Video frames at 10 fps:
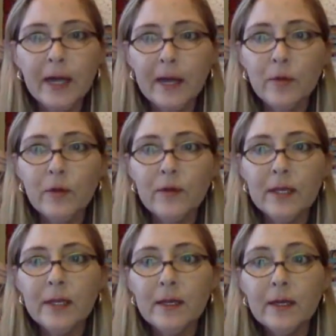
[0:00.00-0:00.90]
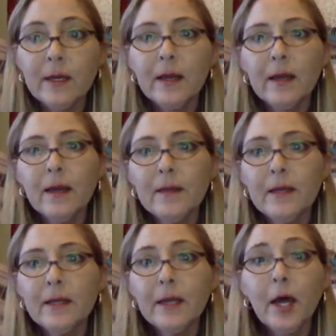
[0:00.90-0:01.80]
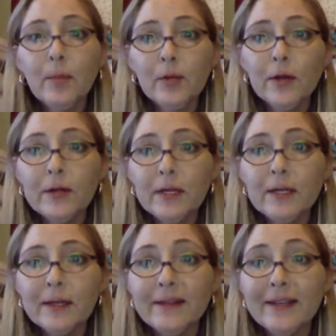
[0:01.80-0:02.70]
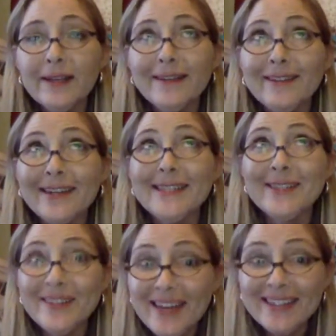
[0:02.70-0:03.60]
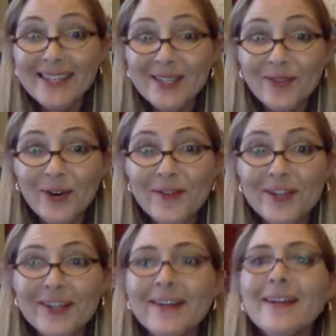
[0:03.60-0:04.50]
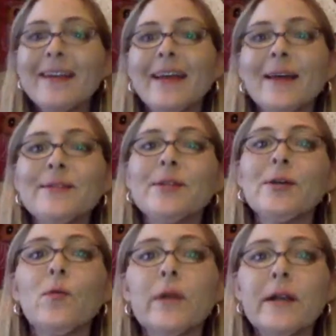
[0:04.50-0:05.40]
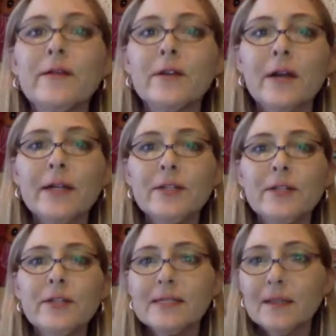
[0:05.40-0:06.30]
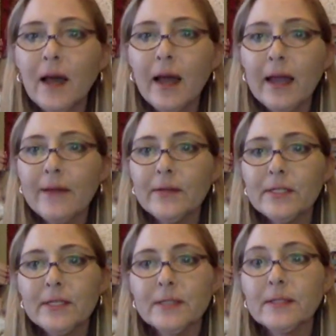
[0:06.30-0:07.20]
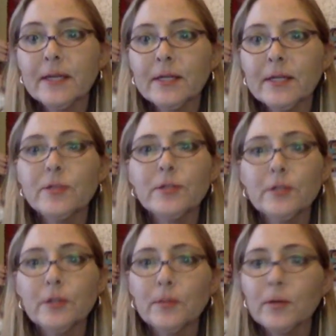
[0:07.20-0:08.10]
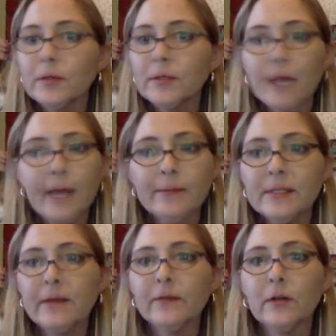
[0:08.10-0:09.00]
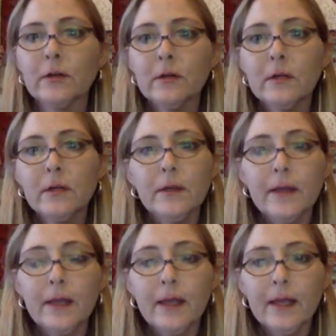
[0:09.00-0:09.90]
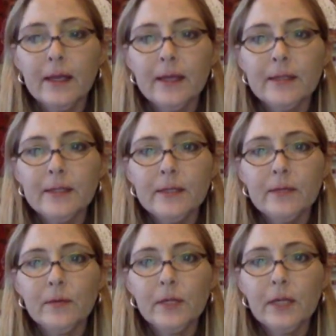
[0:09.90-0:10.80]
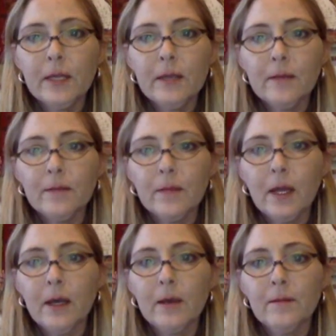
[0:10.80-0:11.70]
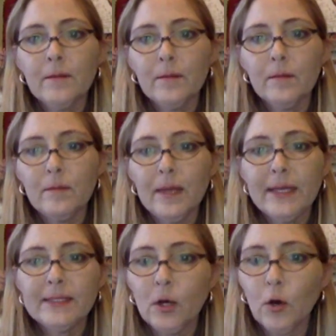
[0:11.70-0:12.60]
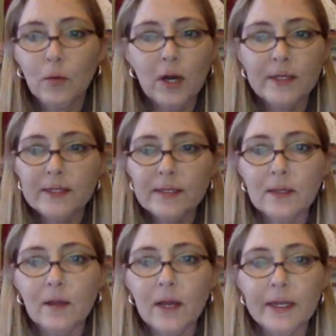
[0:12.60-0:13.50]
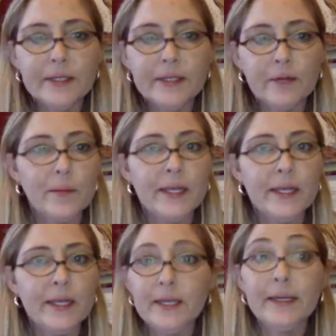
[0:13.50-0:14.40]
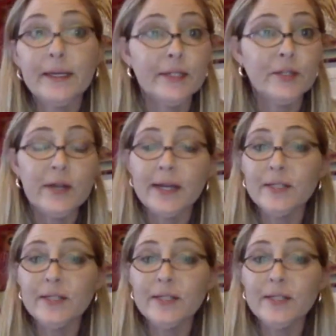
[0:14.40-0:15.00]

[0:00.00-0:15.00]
and then upload it and then you guys know that takes forever and so whenever i do this live it's just such a super time saver and it really uh, makes the whole process a lot easier for me to and get it to you guys faster too